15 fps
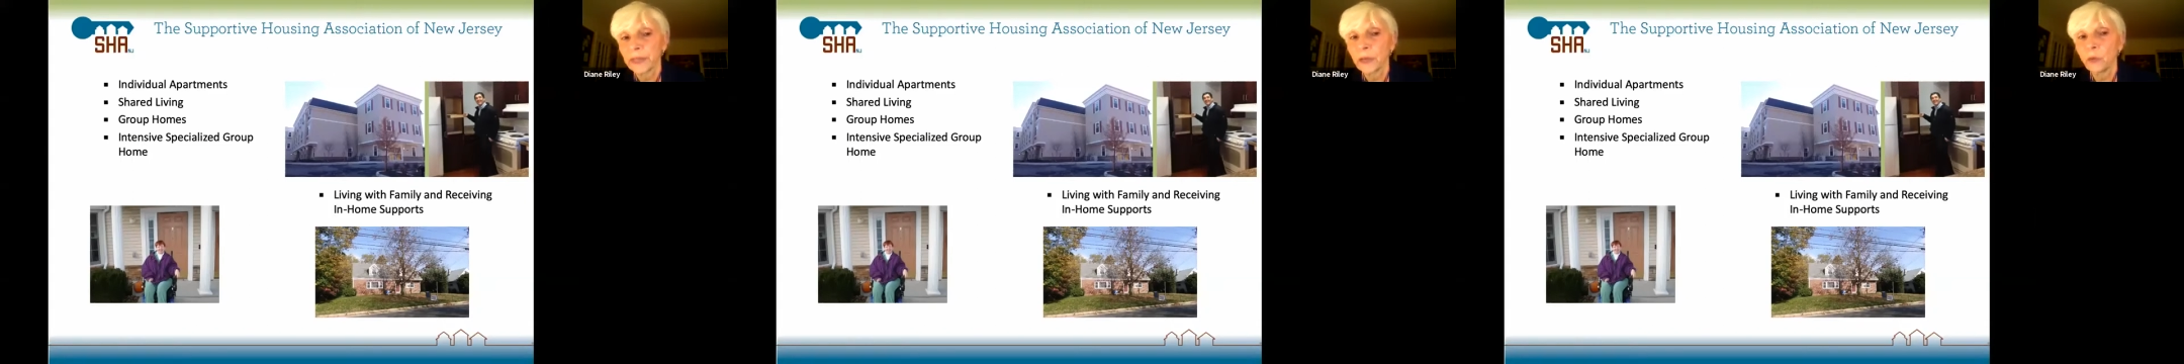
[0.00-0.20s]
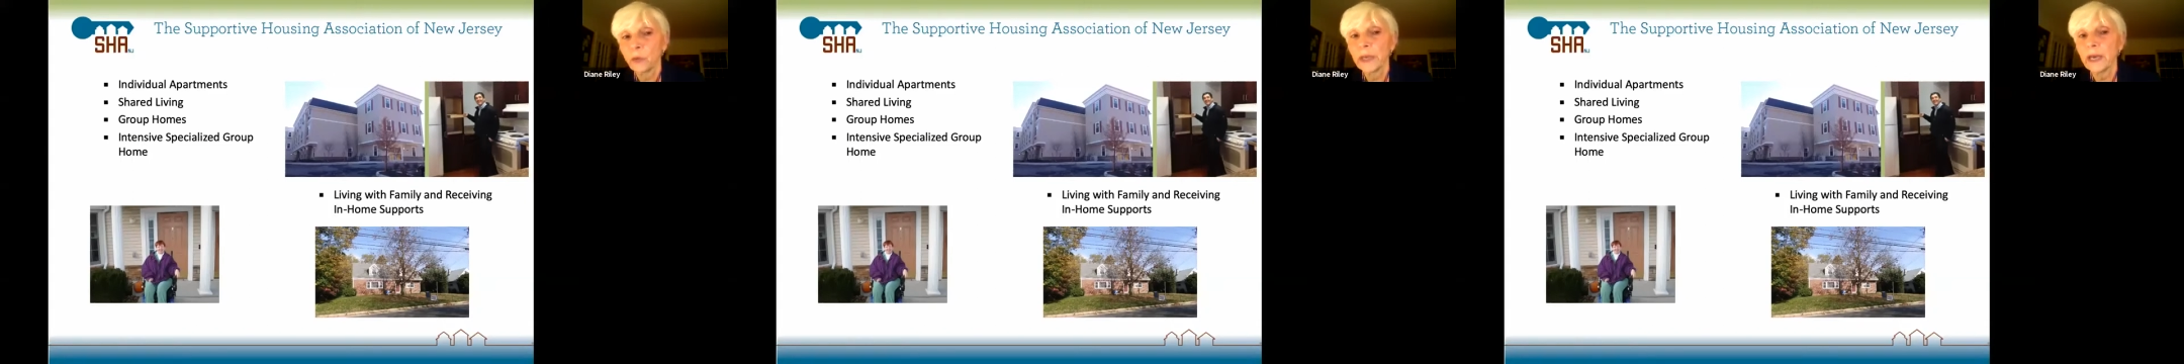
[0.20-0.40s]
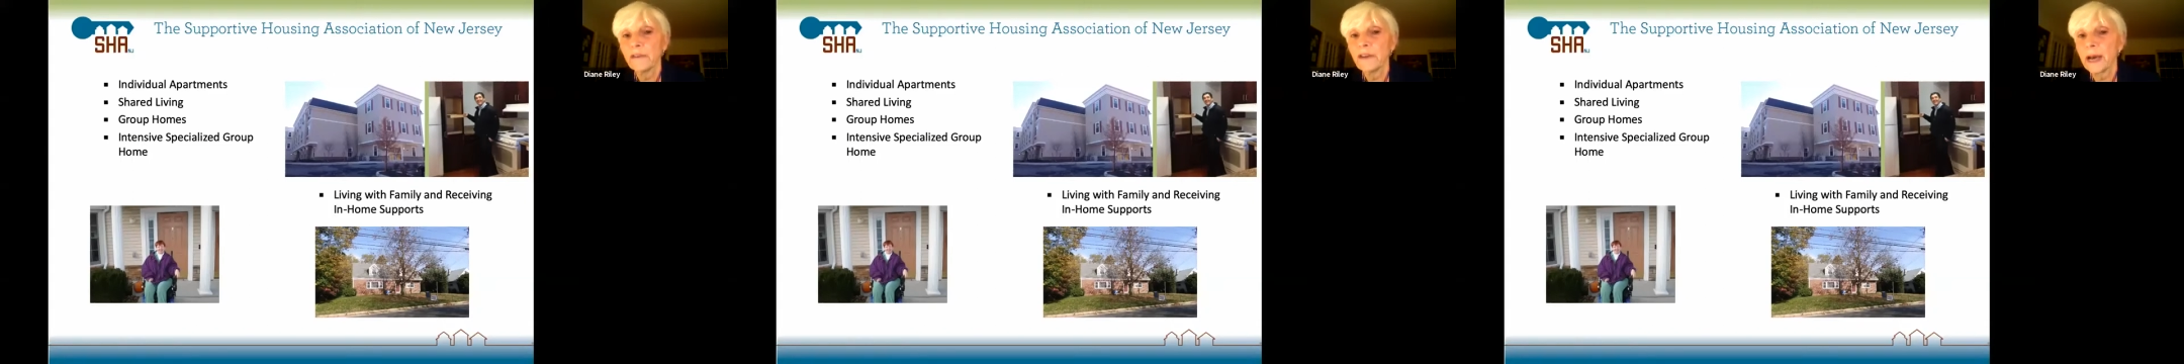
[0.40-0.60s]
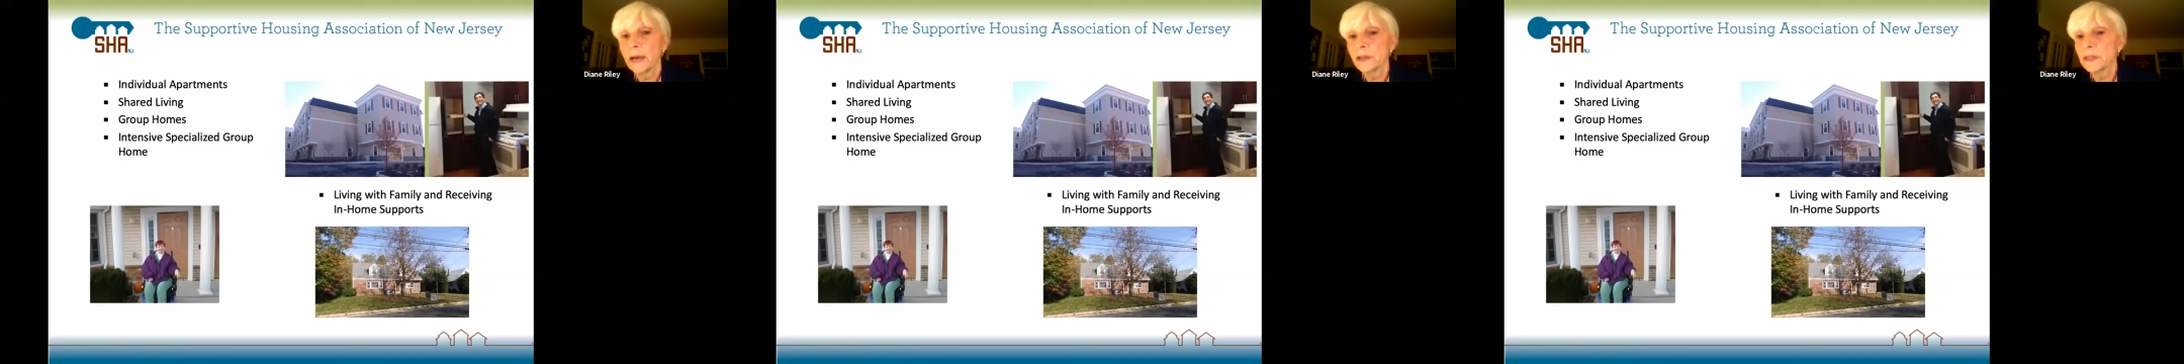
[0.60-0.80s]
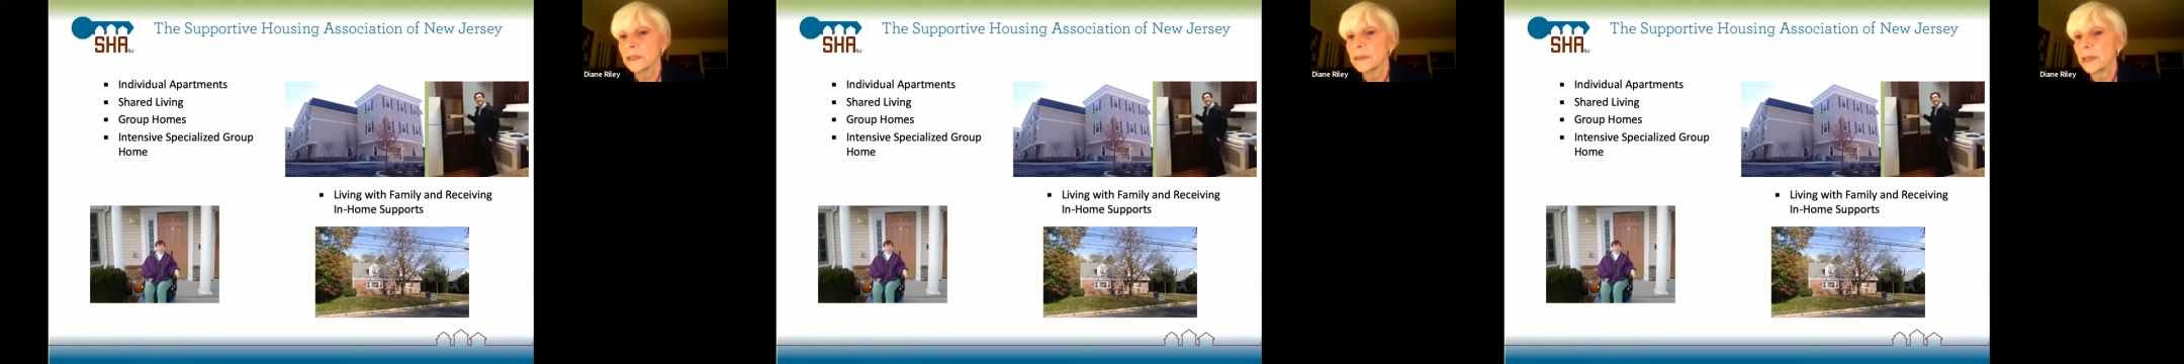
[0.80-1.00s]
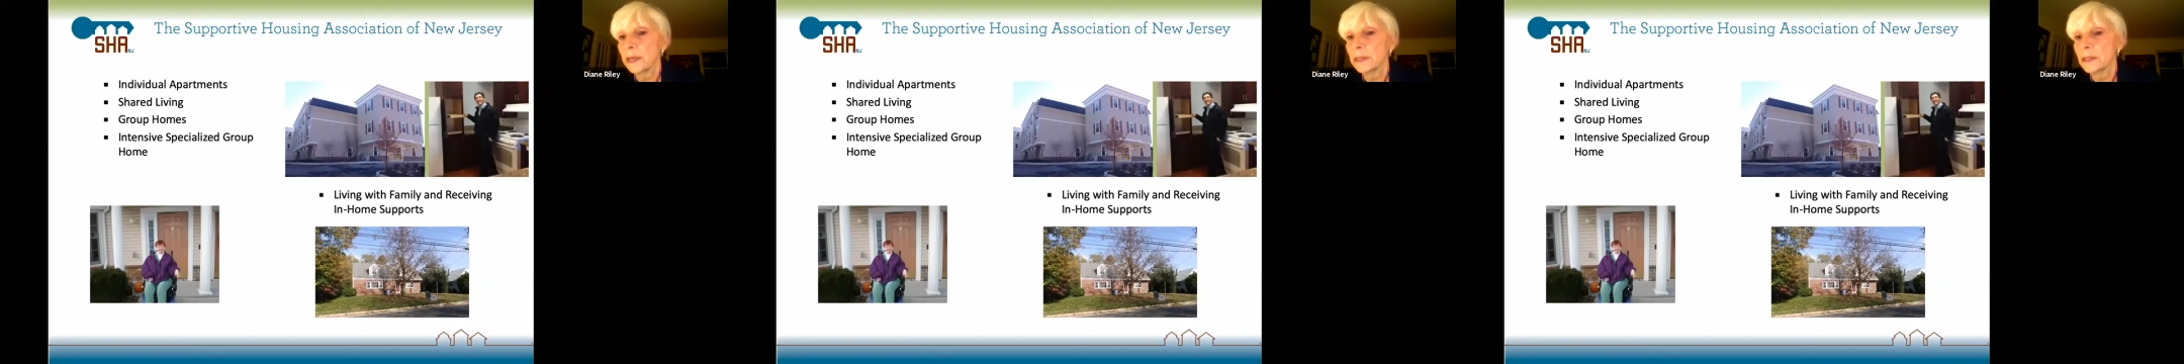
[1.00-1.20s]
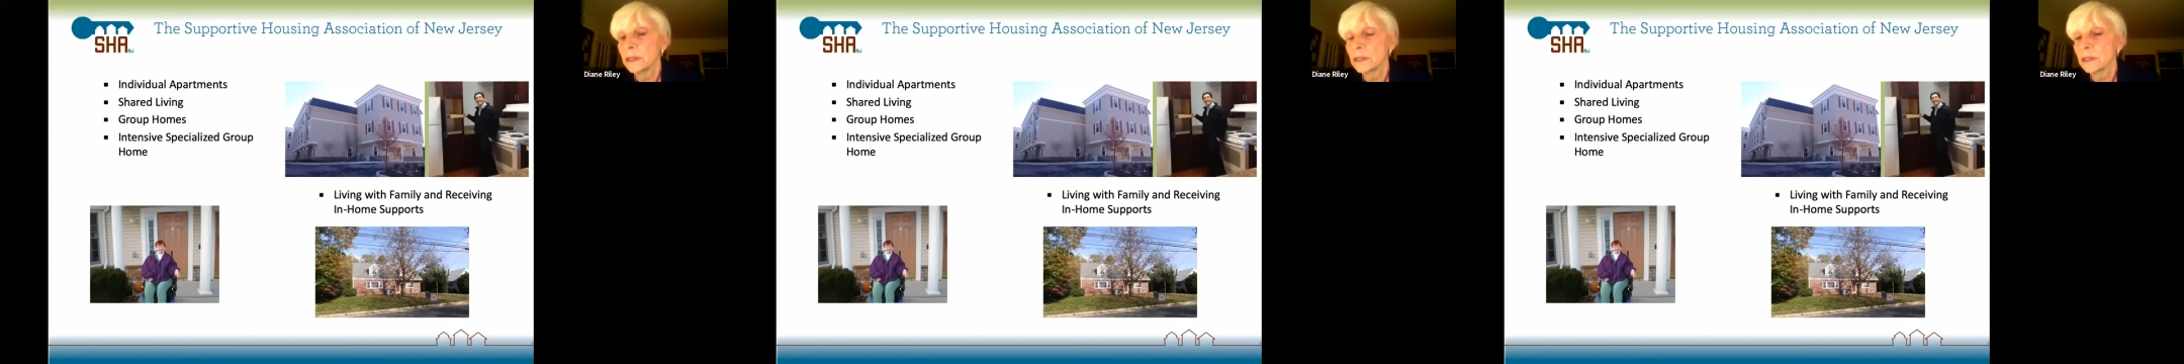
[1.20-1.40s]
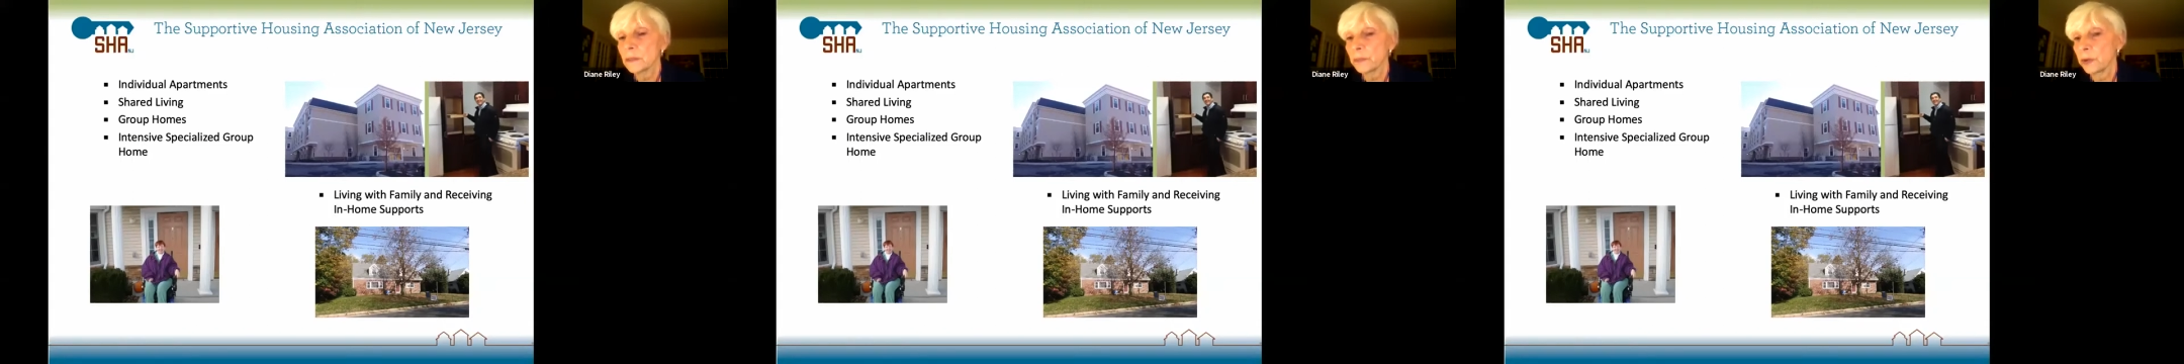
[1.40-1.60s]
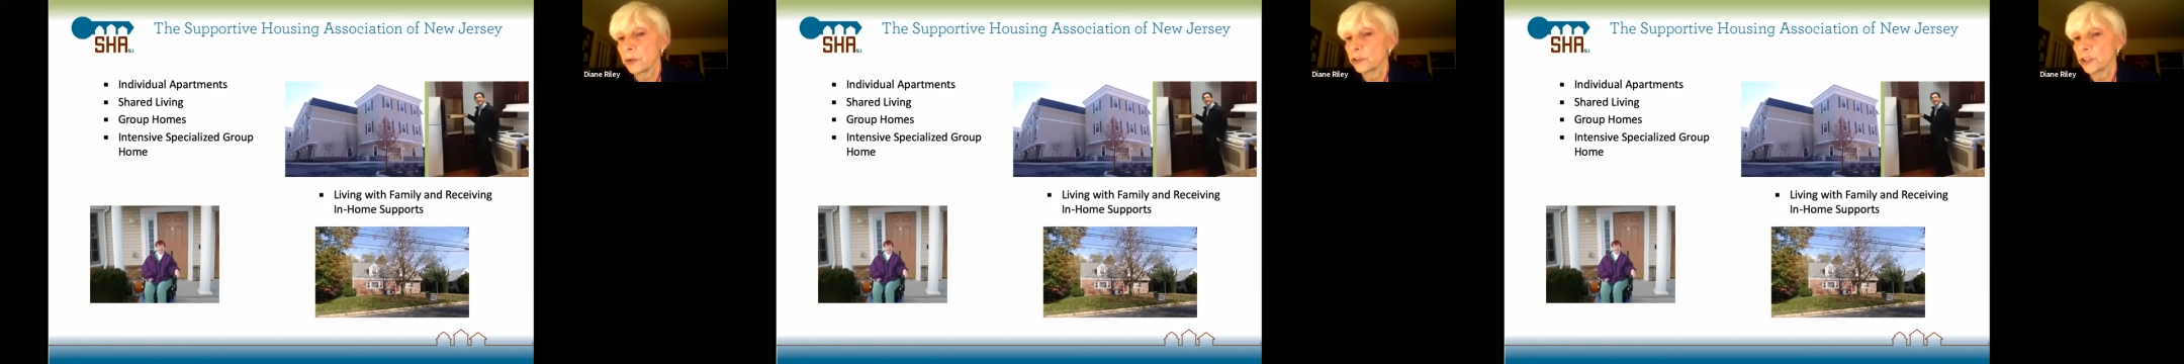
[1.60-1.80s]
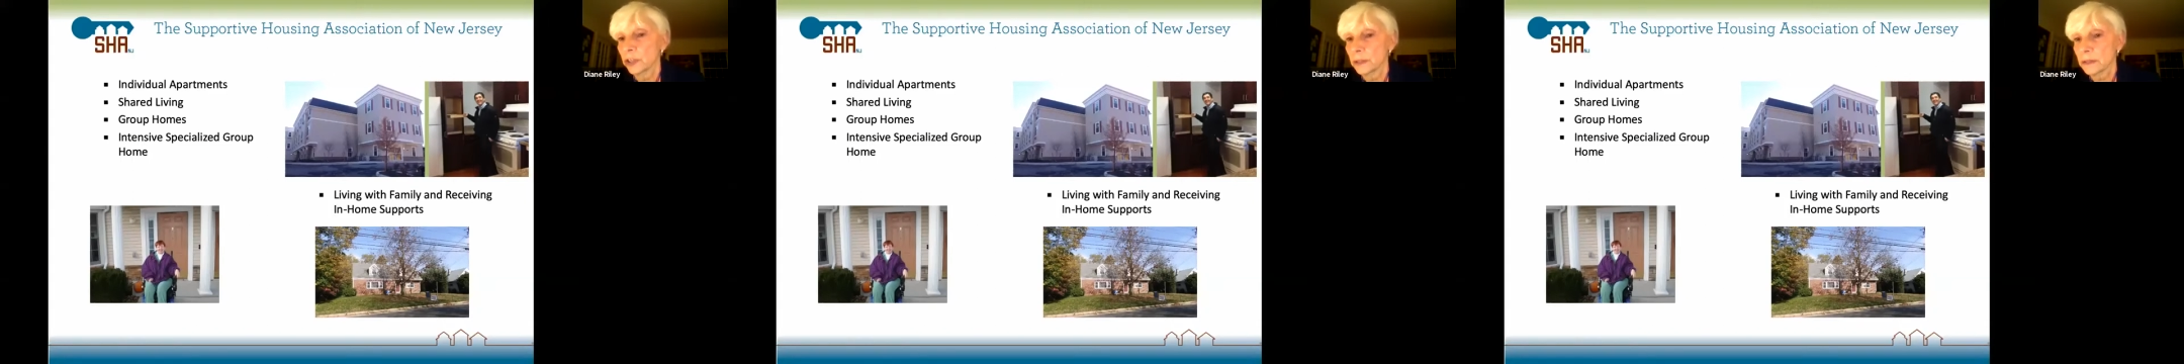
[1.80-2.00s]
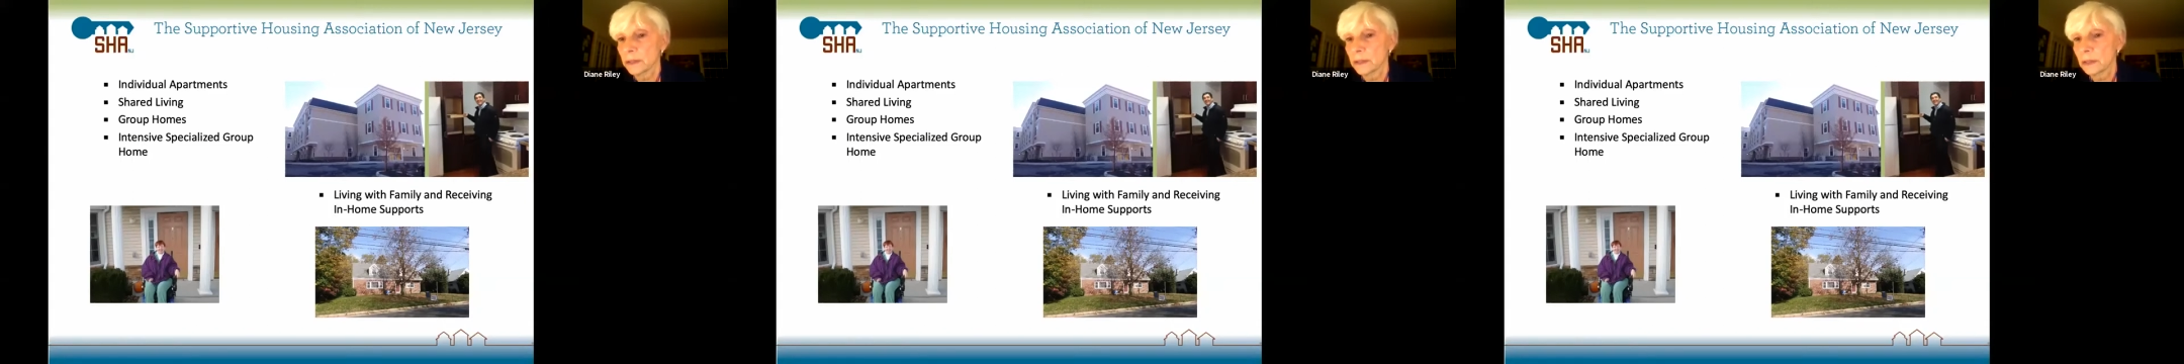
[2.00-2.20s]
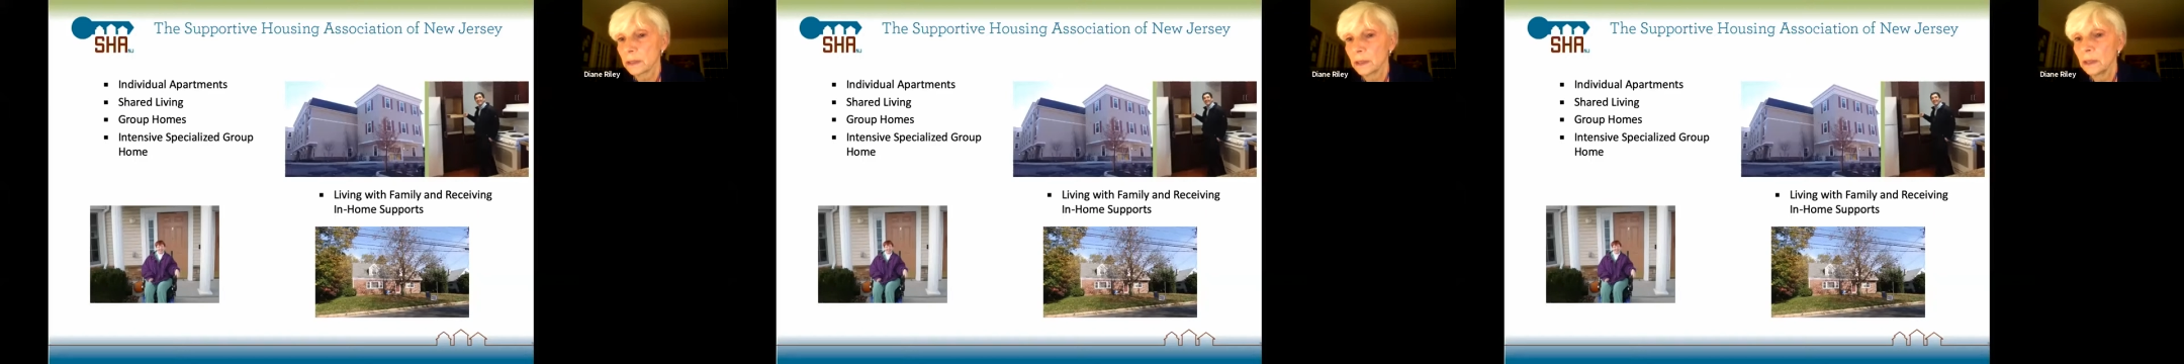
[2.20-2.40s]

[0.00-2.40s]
We have housing that is purchased.